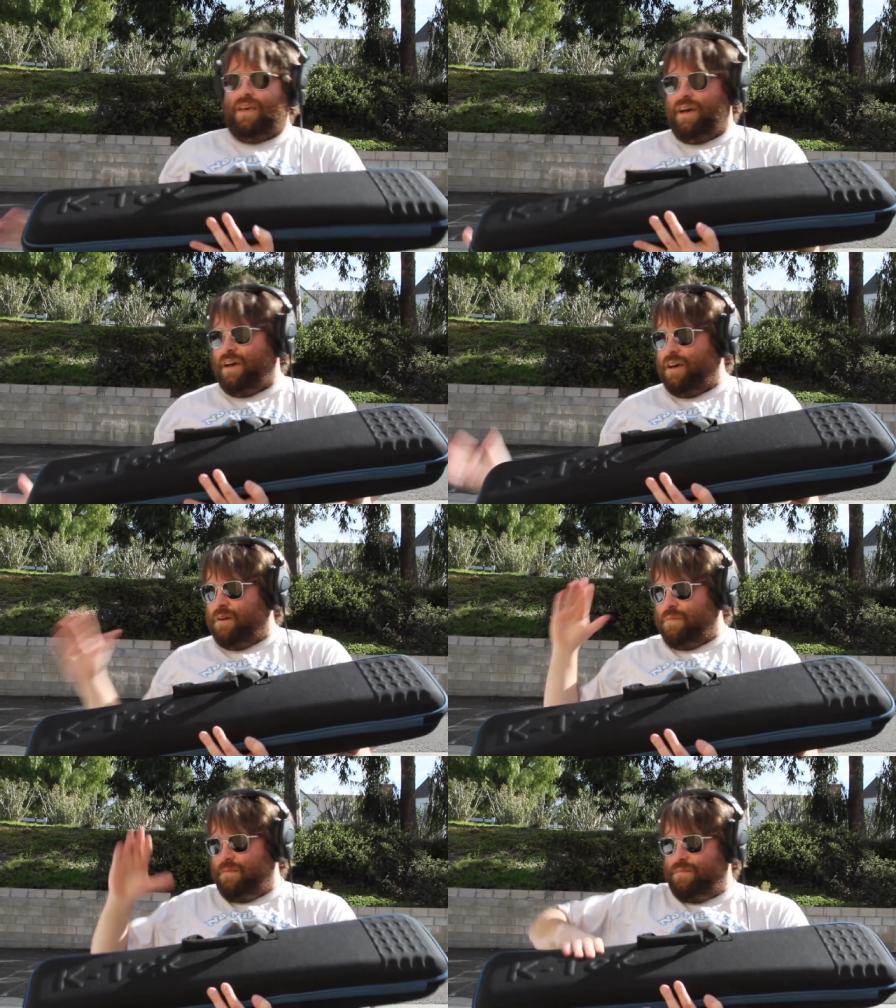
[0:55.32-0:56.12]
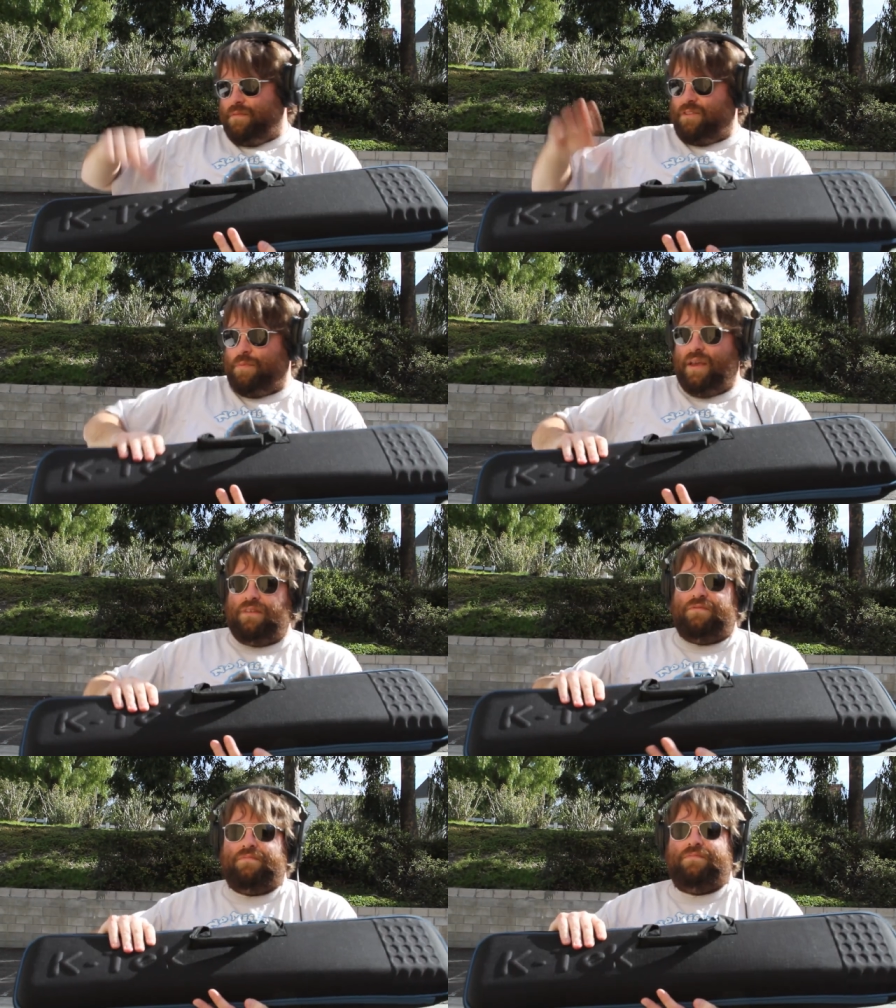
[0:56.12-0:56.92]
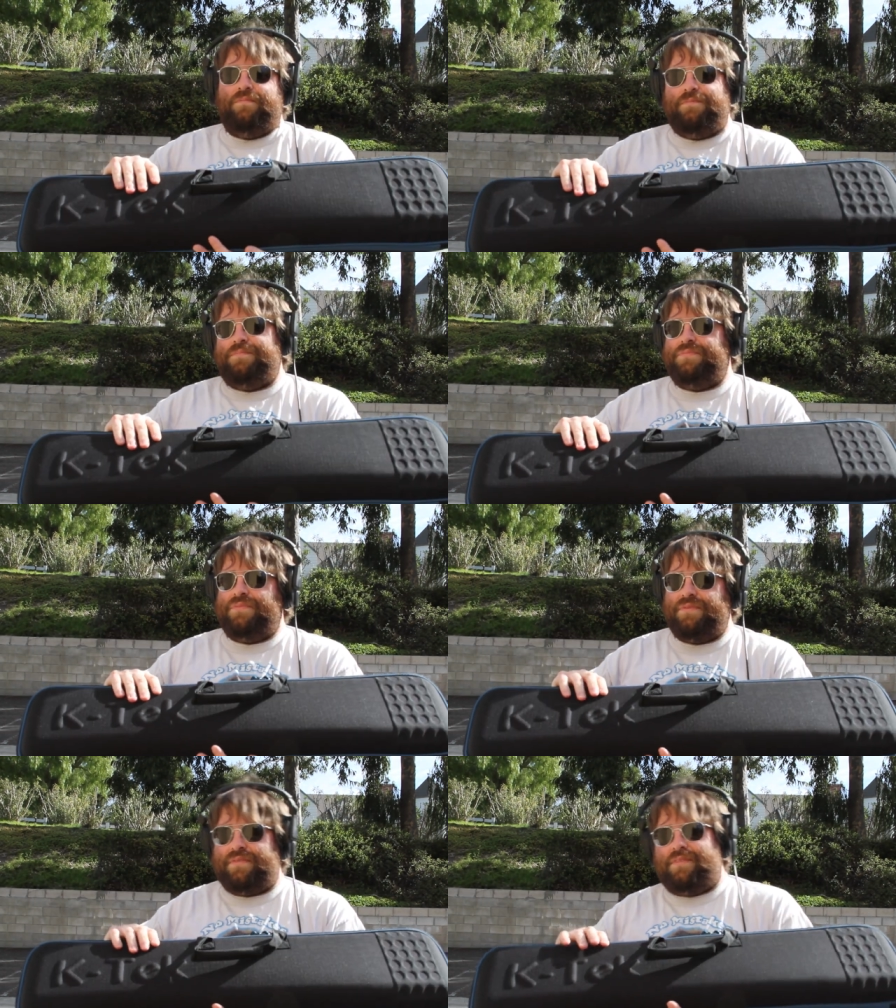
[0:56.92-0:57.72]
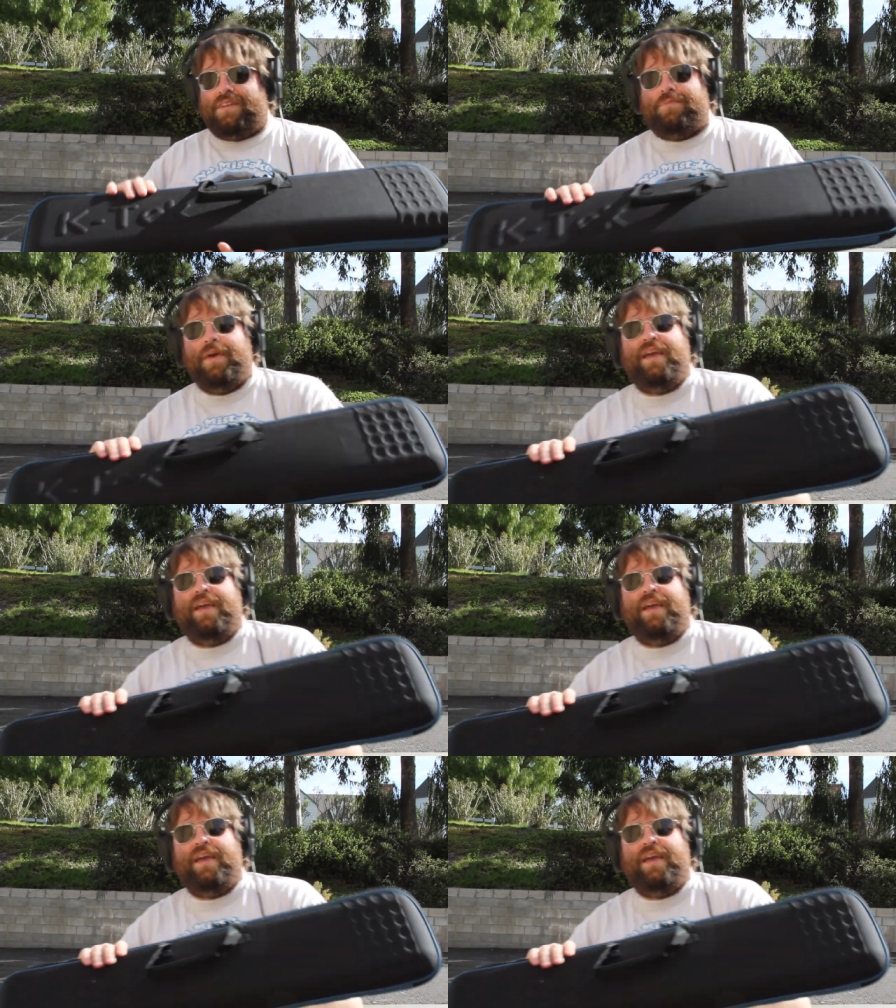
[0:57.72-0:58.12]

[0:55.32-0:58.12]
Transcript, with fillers: Um, it's made, it's made